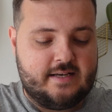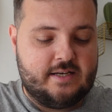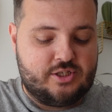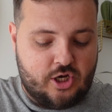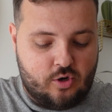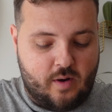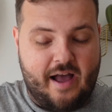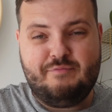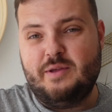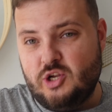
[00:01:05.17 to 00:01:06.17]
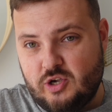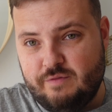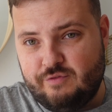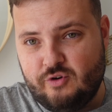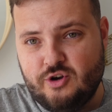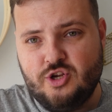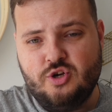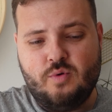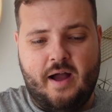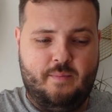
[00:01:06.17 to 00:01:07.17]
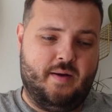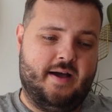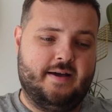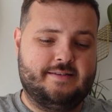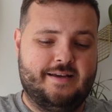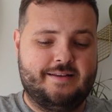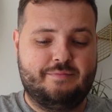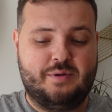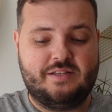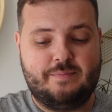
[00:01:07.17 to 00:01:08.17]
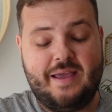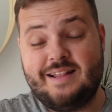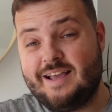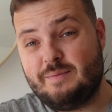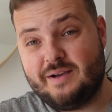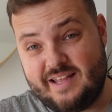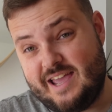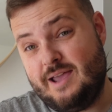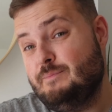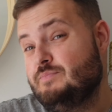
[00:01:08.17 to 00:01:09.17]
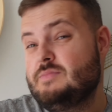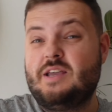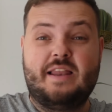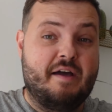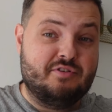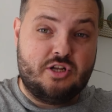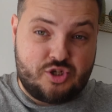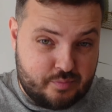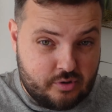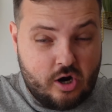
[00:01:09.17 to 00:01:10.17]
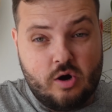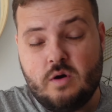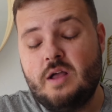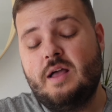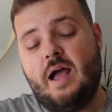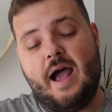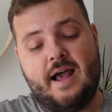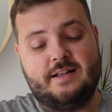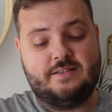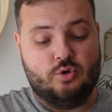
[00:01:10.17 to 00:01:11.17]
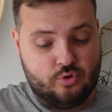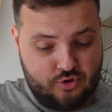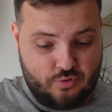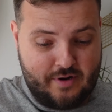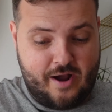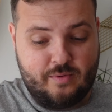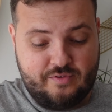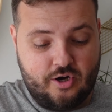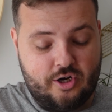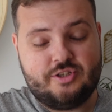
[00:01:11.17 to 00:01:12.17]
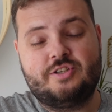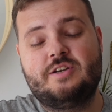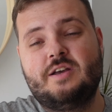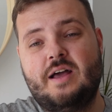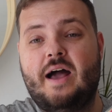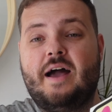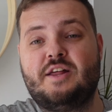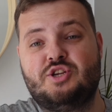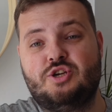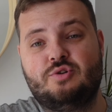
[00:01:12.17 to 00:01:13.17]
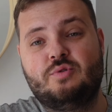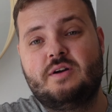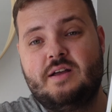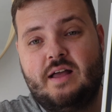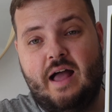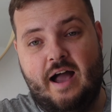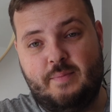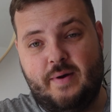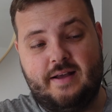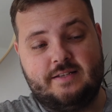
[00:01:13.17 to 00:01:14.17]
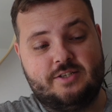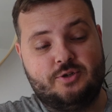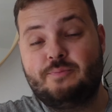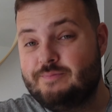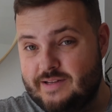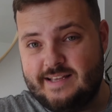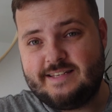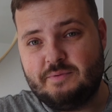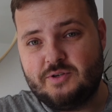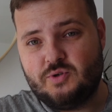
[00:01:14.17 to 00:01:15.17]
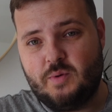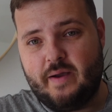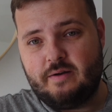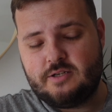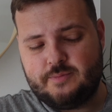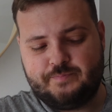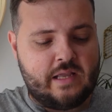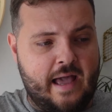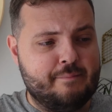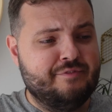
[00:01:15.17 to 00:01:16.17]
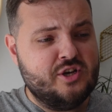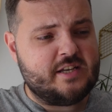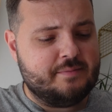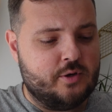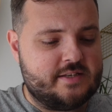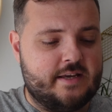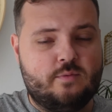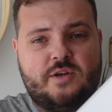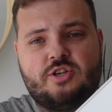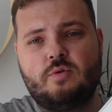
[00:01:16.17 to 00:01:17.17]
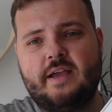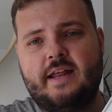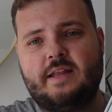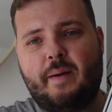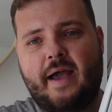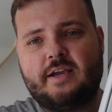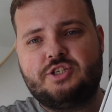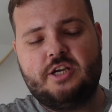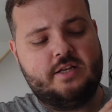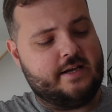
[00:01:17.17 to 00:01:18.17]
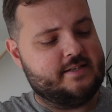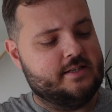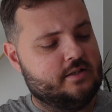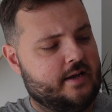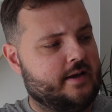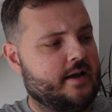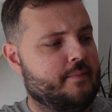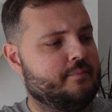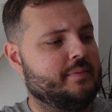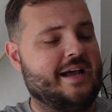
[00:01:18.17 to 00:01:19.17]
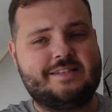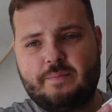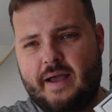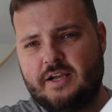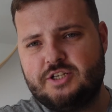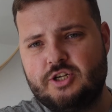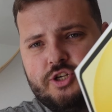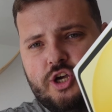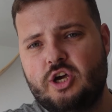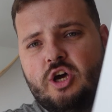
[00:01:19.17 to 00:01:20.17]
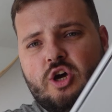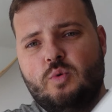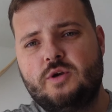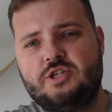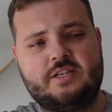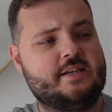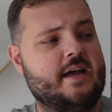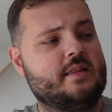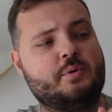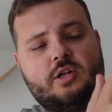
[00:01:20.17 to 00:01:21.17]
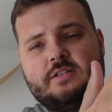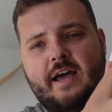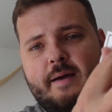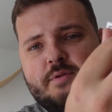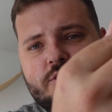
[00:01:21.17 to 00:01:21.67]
So I've been looking for a new iPad, and I've been debating the iPad Air, the 11-inch Pro, and also now we've got a new iPad. So let's see what it's all about. First thing I'm noticing, we don't get any packaging, like plastic packaging on here. We just get the pull tabs.